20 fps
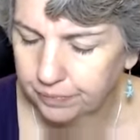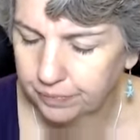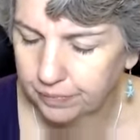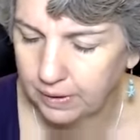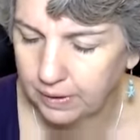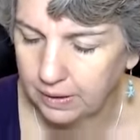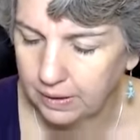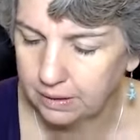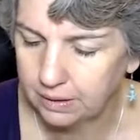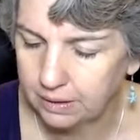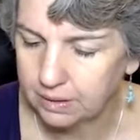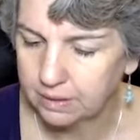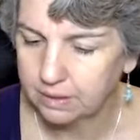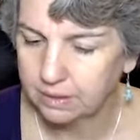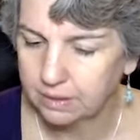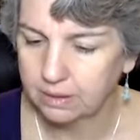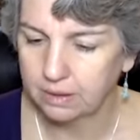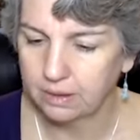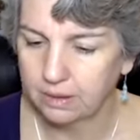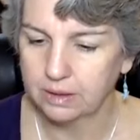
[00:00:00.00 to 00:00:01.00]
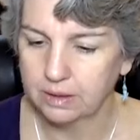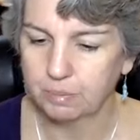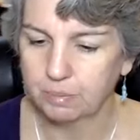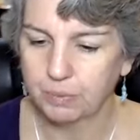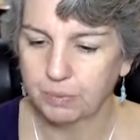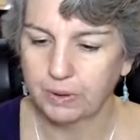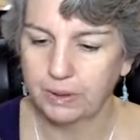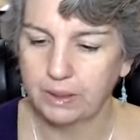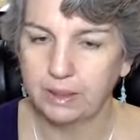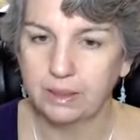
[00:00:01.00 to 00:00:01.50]
it's
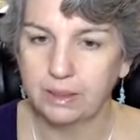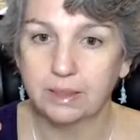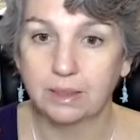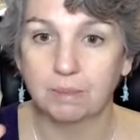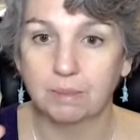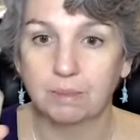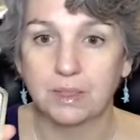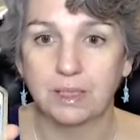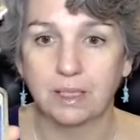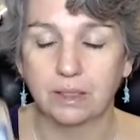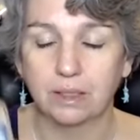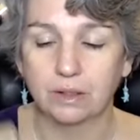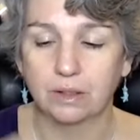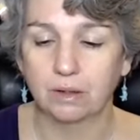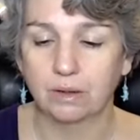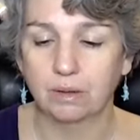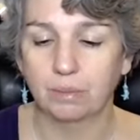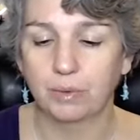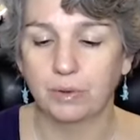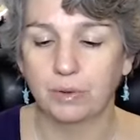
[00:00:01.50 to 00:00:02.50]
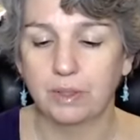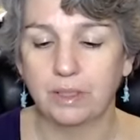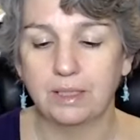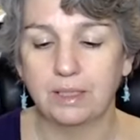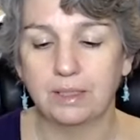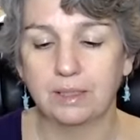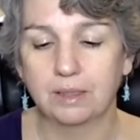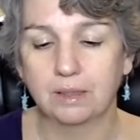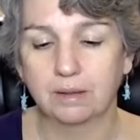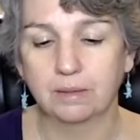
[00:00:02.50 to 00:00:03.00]
pretty substantial. They're
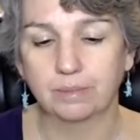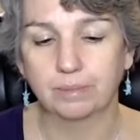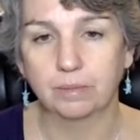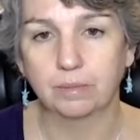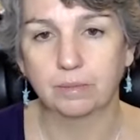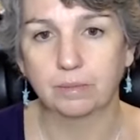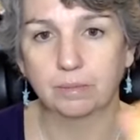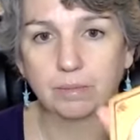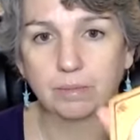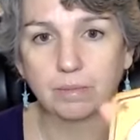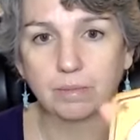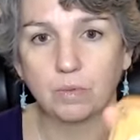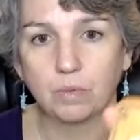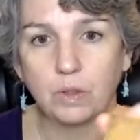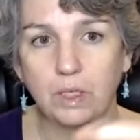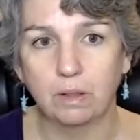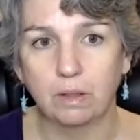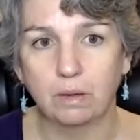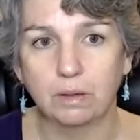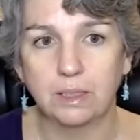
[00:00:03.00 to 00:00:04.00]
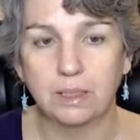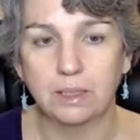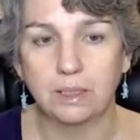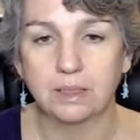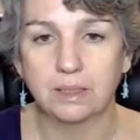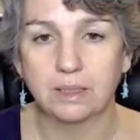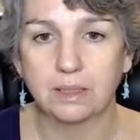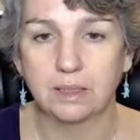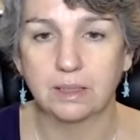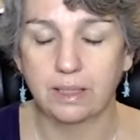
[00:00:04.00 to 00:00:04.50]
pretty,
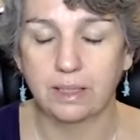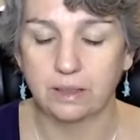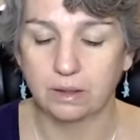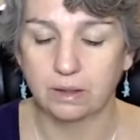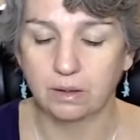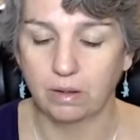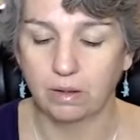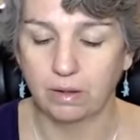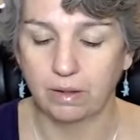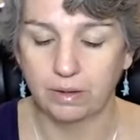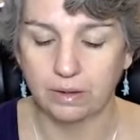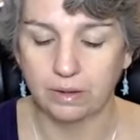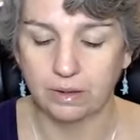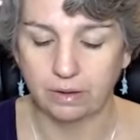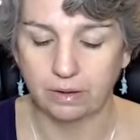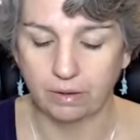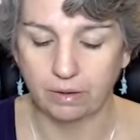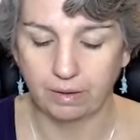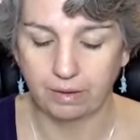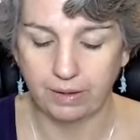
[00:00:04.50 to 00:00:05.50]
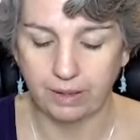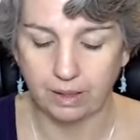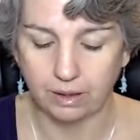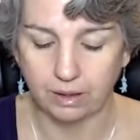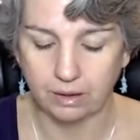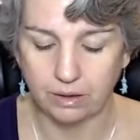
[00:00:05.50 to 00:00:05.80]
decent sized cards, and they're thick